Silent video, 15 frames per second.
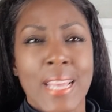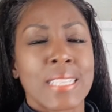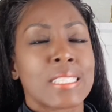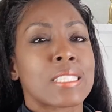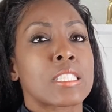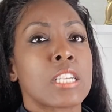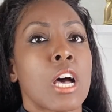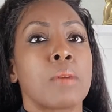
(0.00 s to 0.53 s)

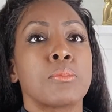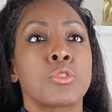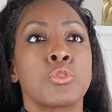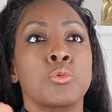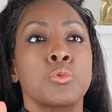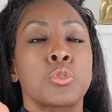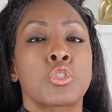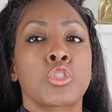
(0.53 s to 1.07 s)
Some
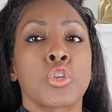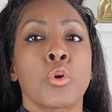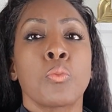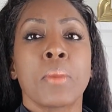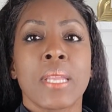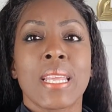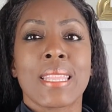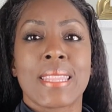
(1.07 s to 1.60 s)
do so
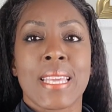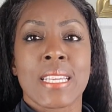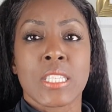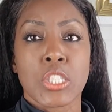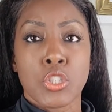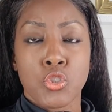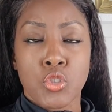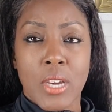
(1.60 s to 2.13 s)
many
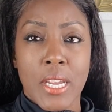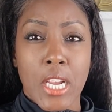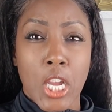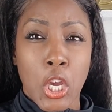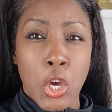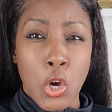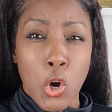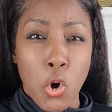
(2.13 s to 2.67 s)
things to try to
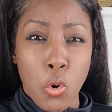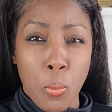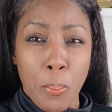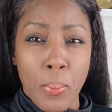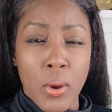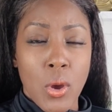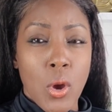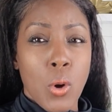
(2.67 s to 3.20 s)

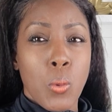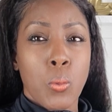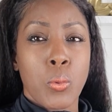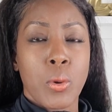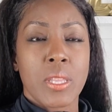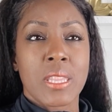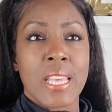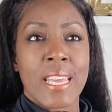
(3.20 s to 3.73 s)
cope
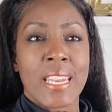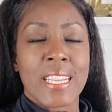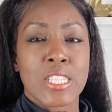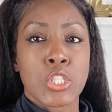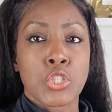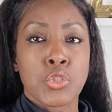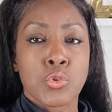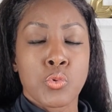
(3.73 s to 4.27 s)
with that
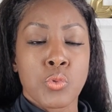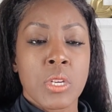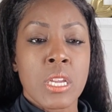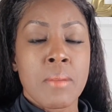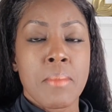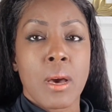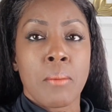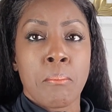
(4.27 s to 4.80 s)

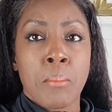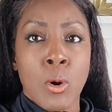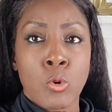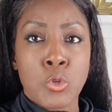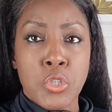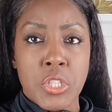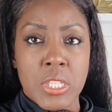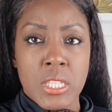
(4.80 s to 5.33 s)
extreme
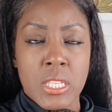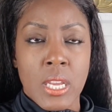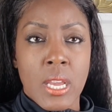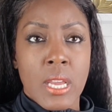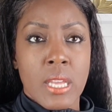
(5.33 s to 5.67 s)
emotion